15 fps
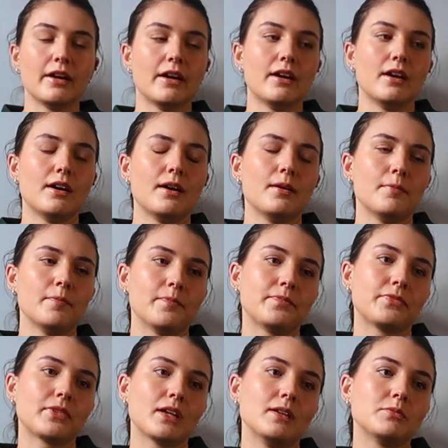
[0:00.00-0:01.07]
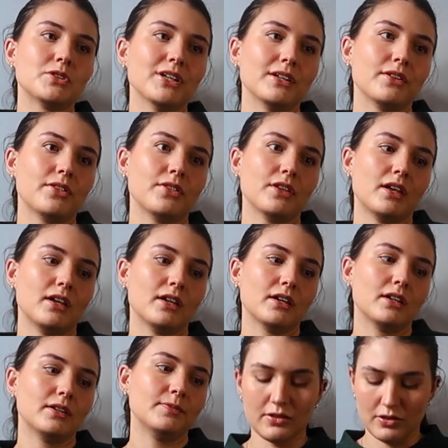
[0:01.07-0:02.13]
I'm trying to
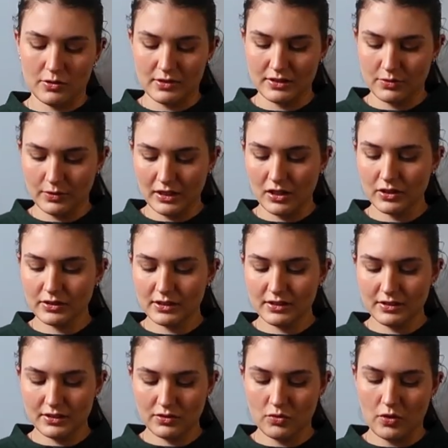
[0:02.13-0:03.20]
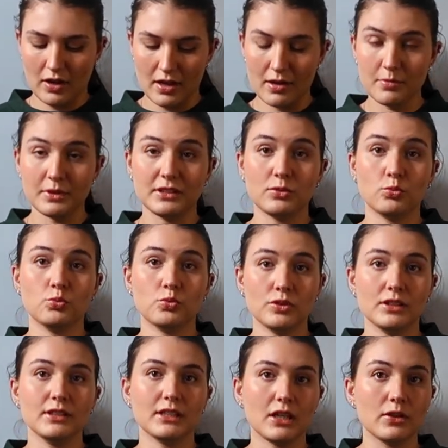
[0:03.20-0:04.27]
think. I don't know. It's really hard to describe. It's
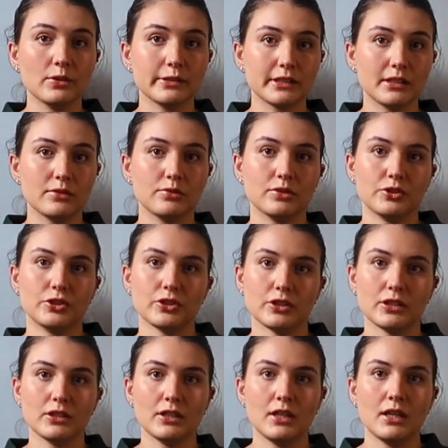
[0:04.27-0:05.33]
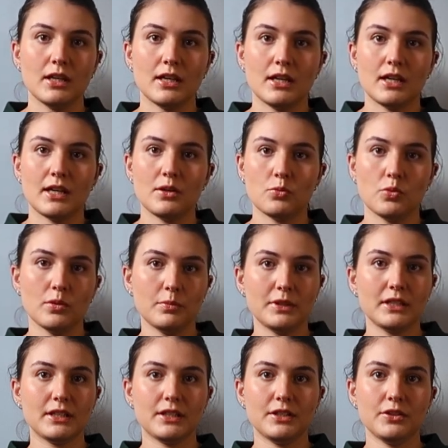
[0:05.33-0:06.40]
really cozy for sure. It would
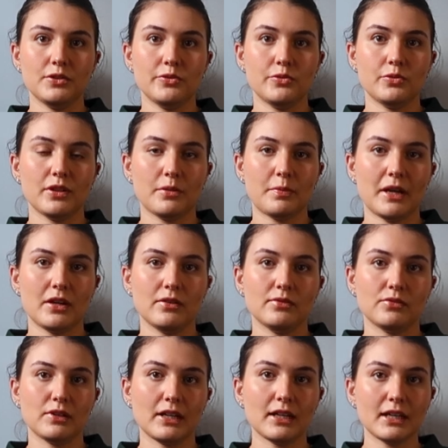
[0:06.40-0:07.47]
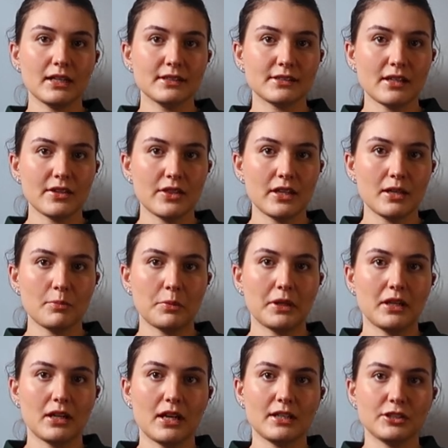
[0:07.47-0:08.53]
be cute with a pair of lightings, I think,
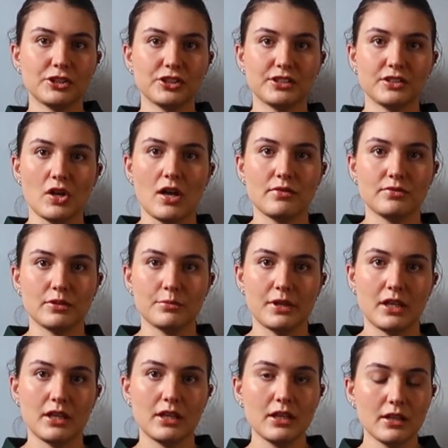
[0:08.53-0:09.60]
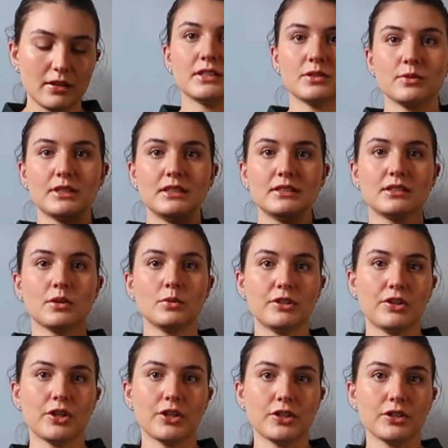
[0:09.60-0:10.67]
but it's just not for me. This one is a
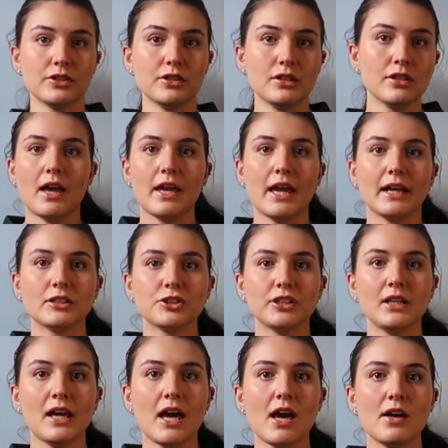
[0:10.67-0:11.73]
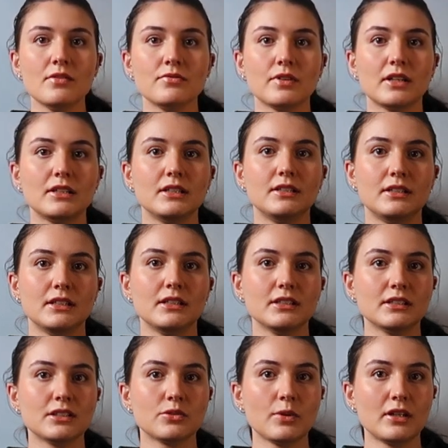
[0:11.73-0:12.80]
return. I actually have an Adidas
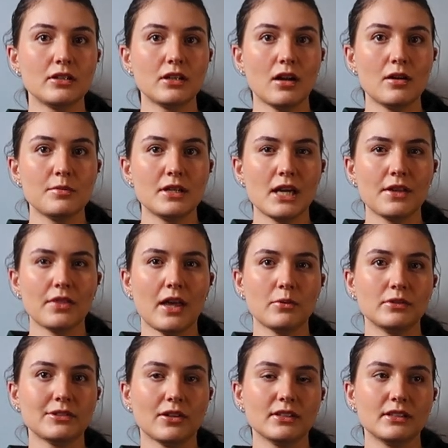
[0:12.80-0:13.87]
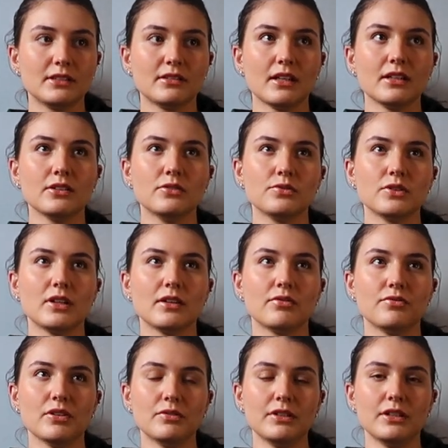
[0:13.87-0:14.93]
sweater coming that was on sale for like
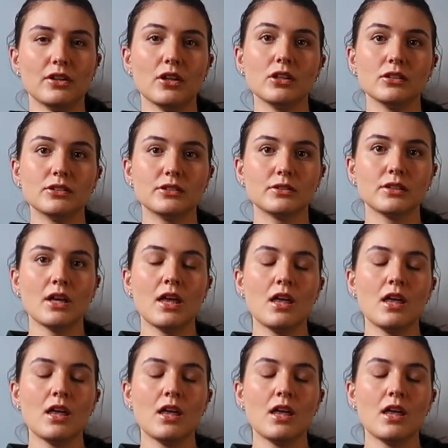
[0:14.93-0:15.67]
$50